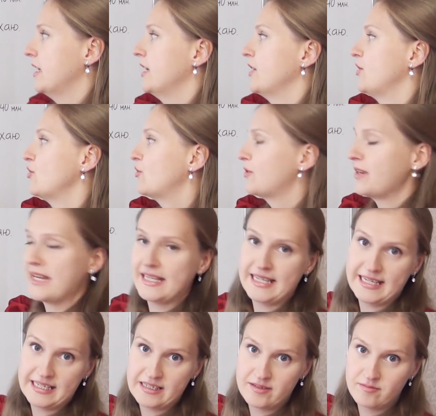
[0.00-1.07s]

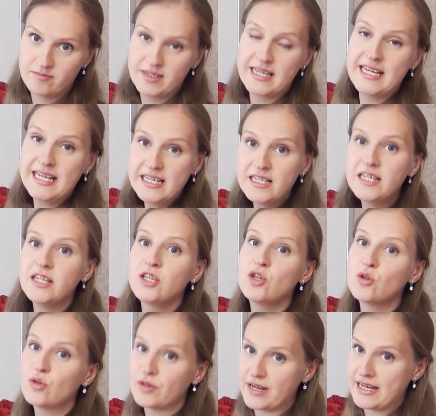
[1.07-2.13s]
Ukrainian. In
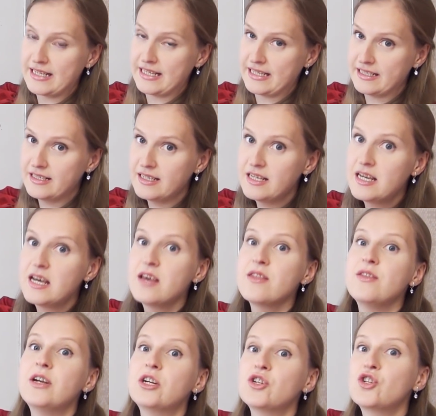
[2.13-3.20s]
Ukrainian,
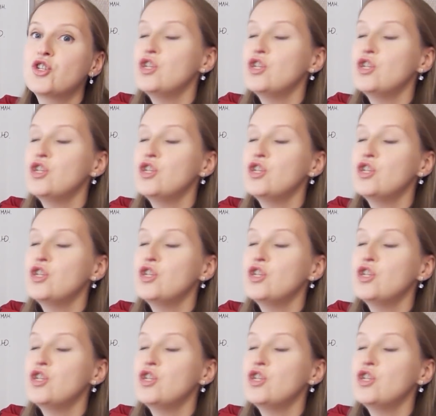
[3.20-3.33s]
there's